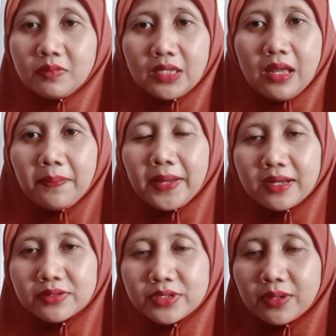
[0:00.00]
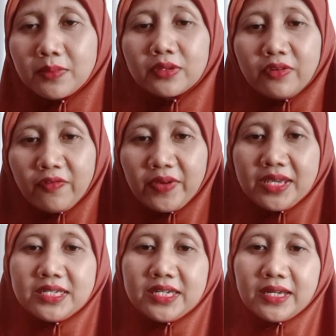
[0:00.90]
about
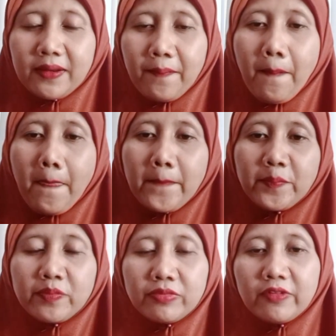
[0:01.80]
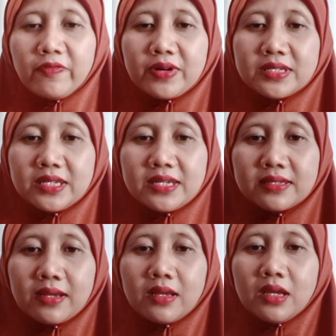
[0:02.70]
motivation. The first is
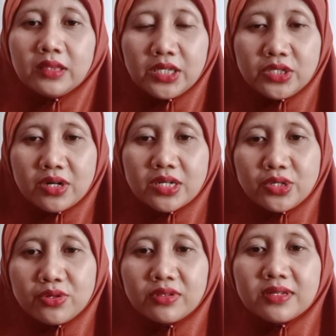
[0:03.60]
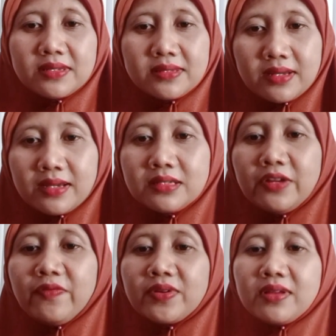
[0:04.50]
teachers should assign
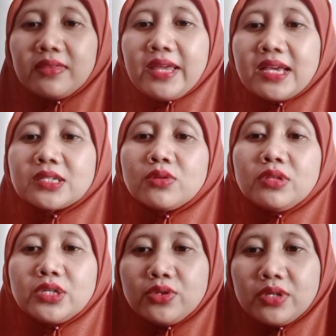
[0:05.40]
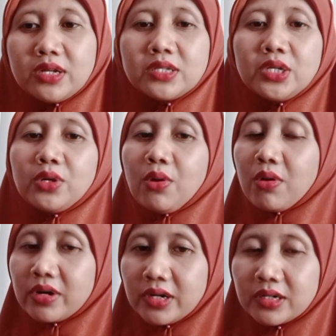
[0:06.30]
different tasks to the students in
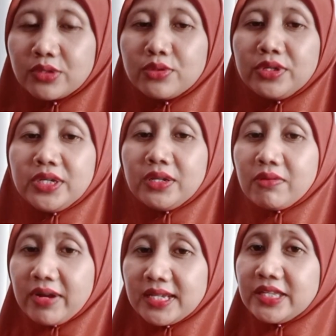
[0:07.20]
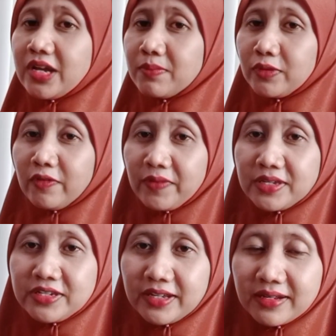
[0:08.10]
order to increase their
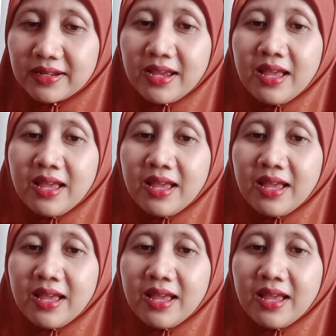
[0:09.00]
motivation.